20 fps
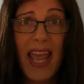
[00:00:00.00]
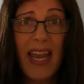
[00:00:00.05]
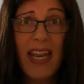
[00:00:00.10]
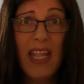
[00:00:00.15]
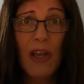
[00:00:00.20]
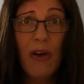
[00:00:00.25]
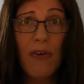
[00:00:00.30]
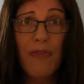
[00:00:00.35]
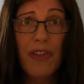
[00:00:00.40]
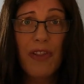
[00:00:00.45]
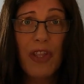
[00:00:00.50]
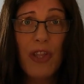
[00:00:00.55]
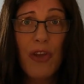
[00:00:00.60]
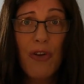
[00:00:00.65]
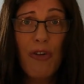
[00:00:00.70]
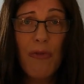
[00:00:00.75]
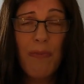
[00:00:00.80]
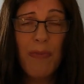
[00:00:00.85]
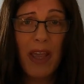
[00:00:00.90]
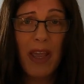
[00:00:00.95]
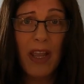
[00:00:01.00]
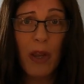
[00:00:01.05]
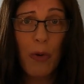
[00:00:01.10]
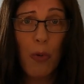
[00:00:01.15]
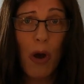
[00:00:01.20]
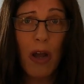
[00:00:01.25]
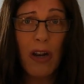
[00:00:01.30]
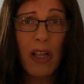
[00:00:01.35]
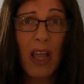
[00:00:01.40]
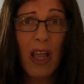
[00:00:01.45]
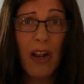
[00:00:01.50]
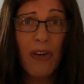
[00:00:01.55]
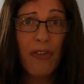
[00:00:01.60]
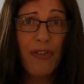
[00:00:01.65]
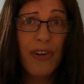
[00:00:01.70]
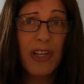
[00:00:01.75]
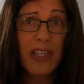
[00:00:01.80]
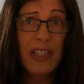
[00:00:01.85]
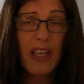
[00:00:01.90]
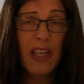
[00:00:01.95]
any of the European
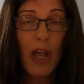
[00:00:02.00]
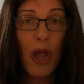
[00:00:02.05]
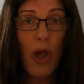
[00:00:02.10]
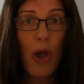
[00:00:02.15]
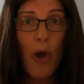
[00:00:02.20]
countries